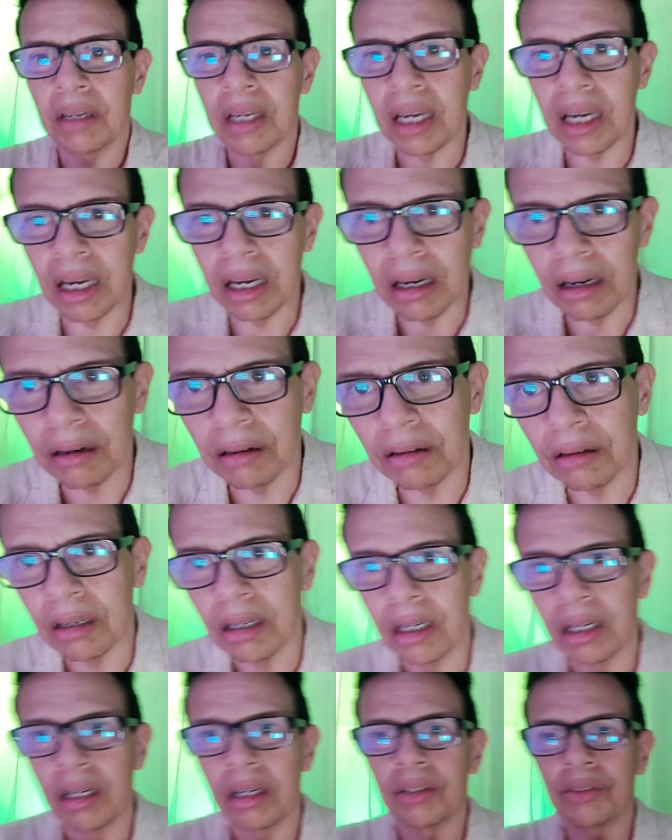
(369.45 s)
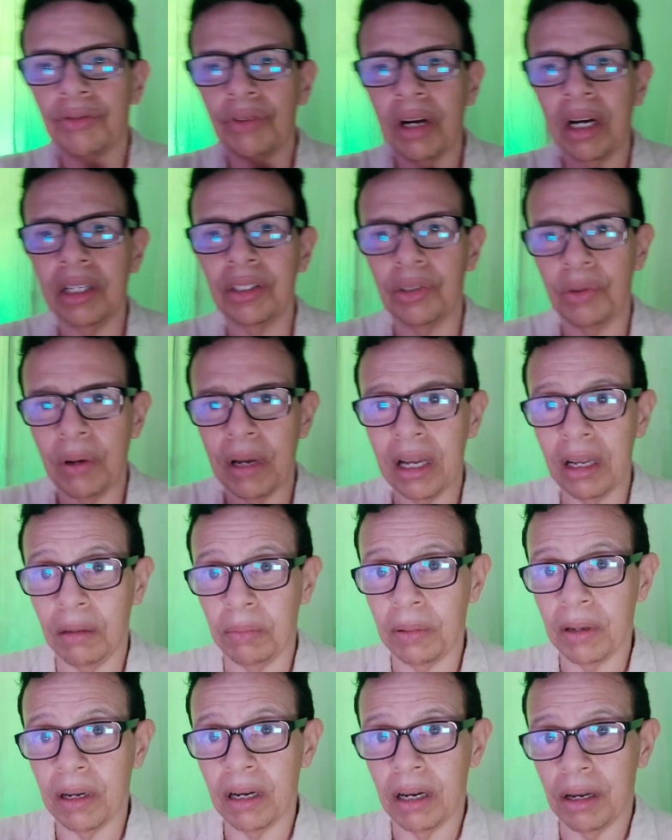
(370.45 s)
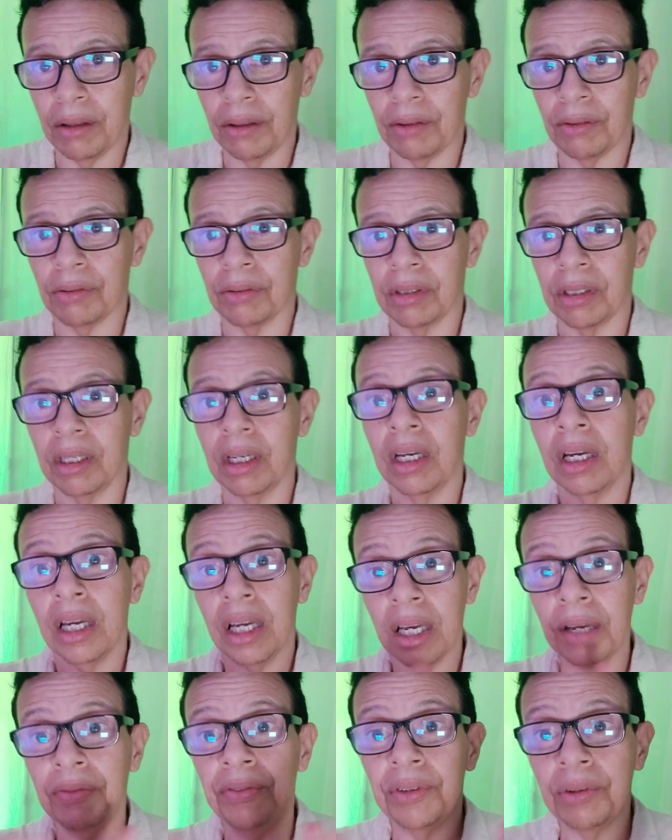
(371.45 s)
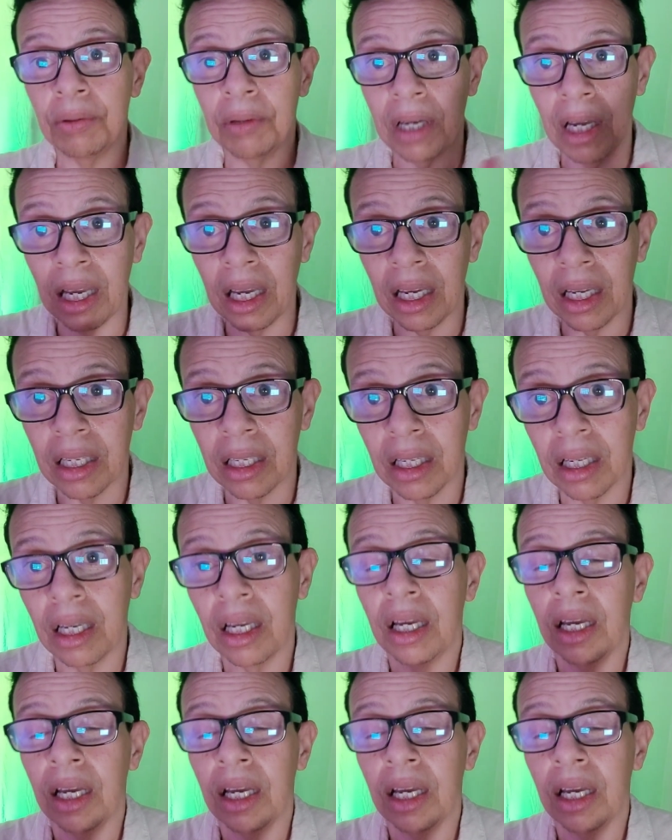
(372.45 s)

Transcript: Care. Try to help others if you can.